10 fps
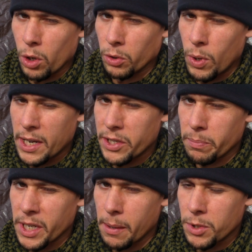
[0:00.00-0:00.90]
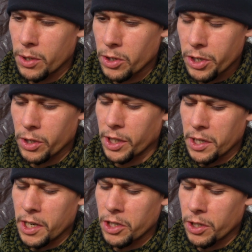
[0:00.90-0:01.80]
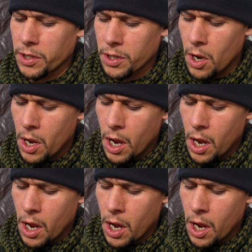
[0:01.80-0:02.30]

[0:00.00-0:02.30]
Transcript: worldwide sometimes under certain conditions.